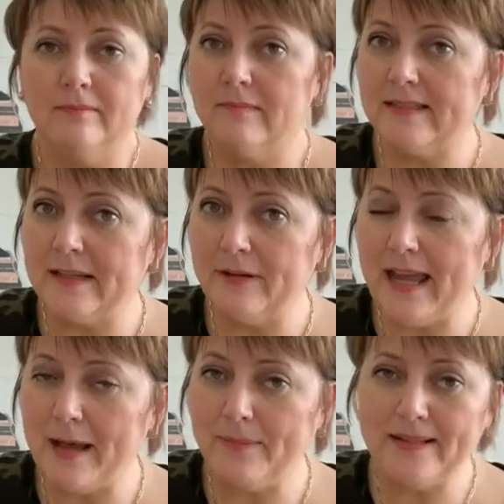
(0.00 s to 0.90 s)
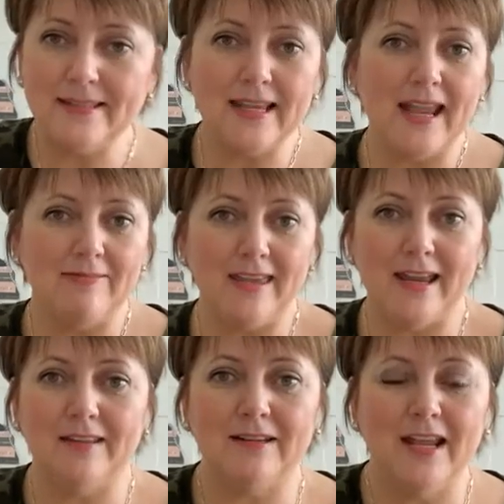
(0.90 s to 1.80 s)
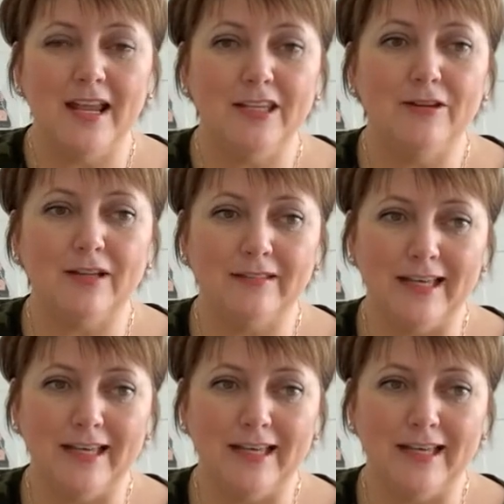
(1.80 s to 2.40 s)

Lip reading: see what happens, and then you can